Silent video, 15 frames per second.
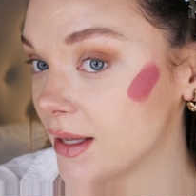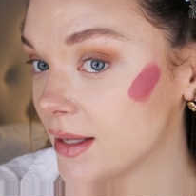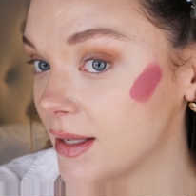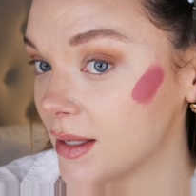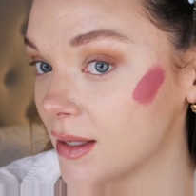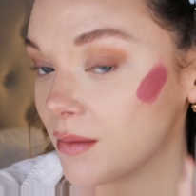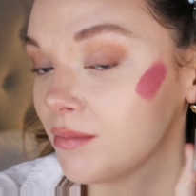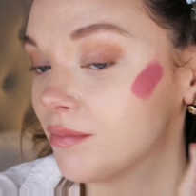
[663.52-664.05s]

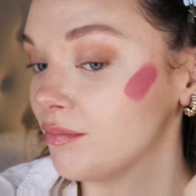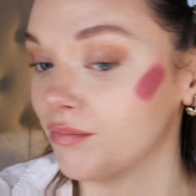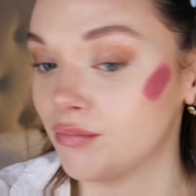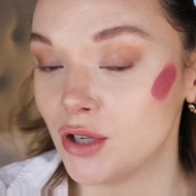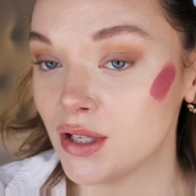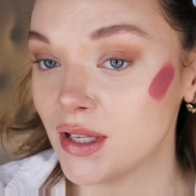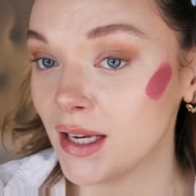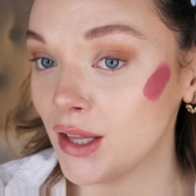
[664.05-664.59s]
It's
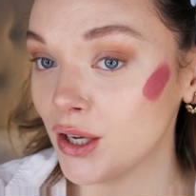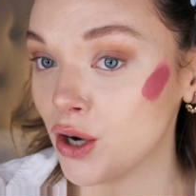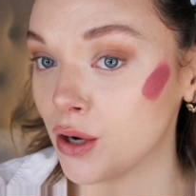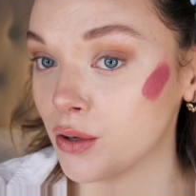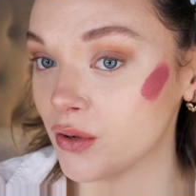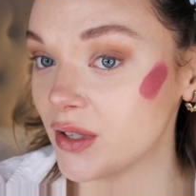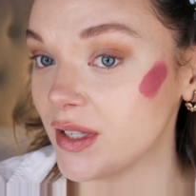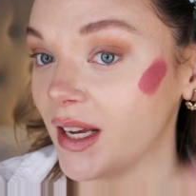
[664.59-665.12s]
just like the
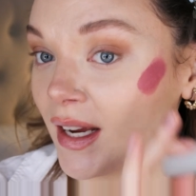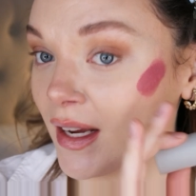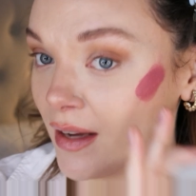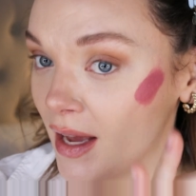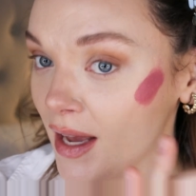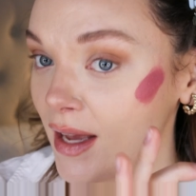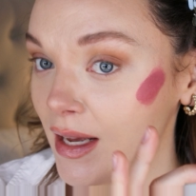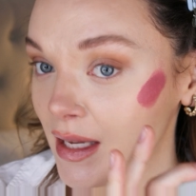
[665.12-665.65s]
contour
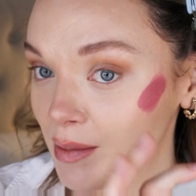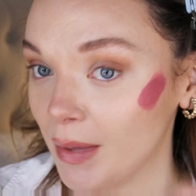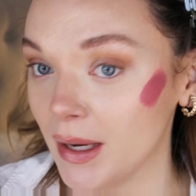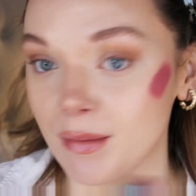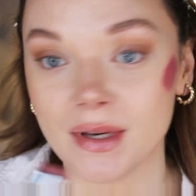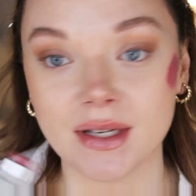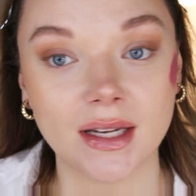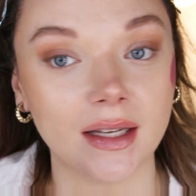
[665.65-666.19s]
stick. It's
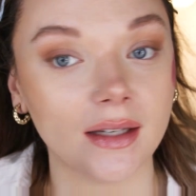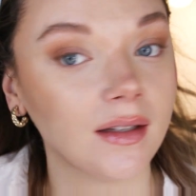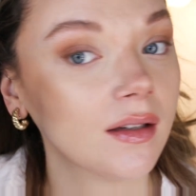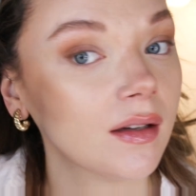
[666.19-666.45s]
pigmented.